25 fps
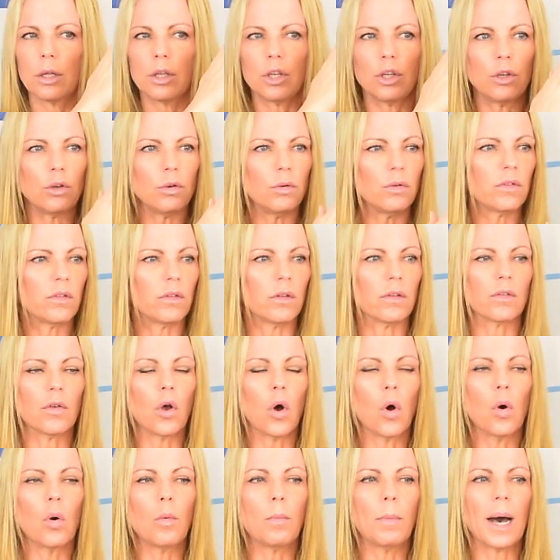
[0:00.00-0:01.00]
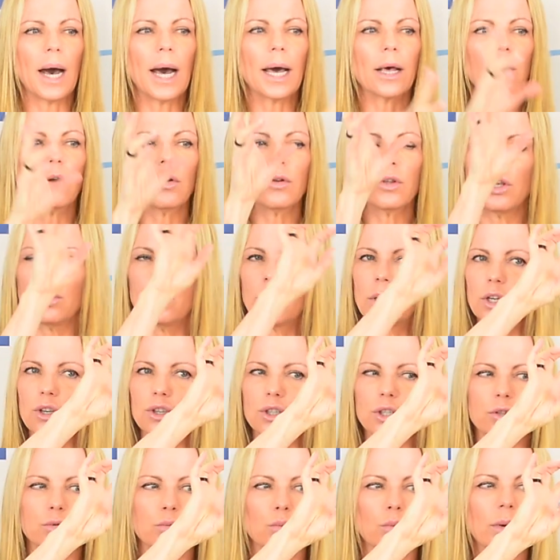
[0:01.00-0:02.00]
use this whole bottle, you can
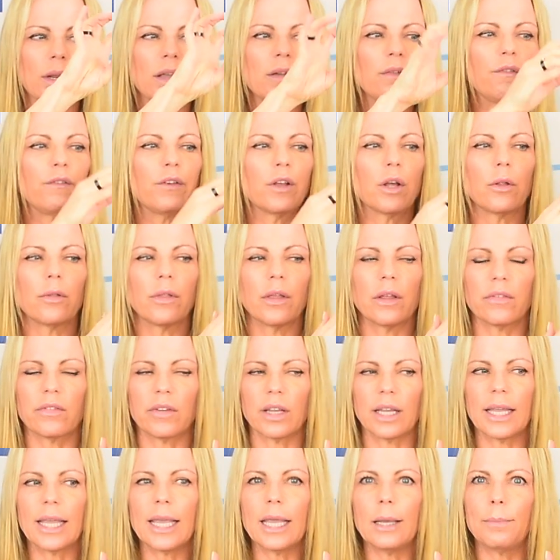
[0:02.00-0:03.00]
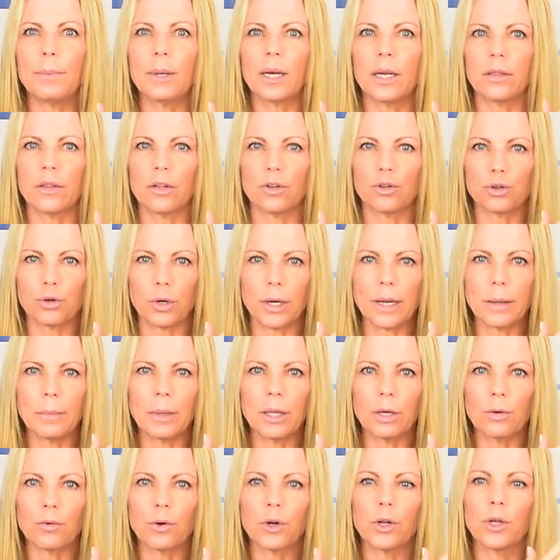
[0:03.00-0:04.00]
just refill this and keep it in the
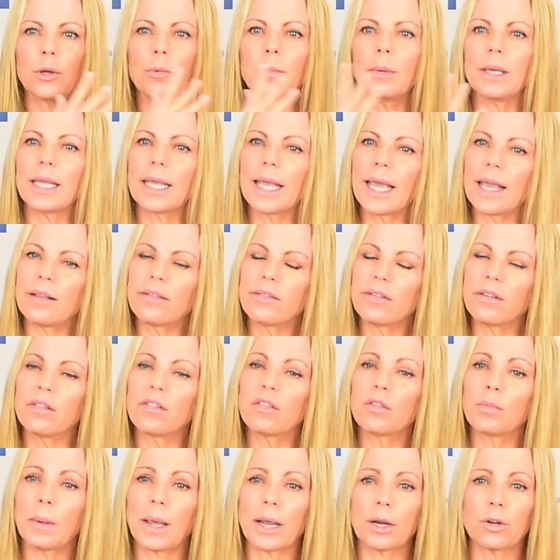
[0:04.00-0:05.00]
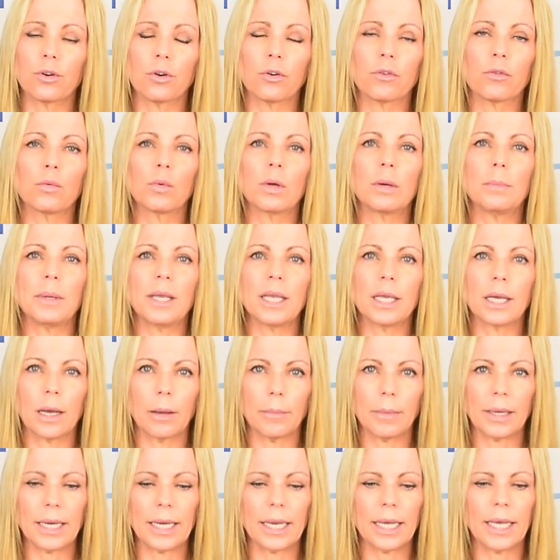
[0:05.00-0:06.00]
treatment room in case inspectors would be coming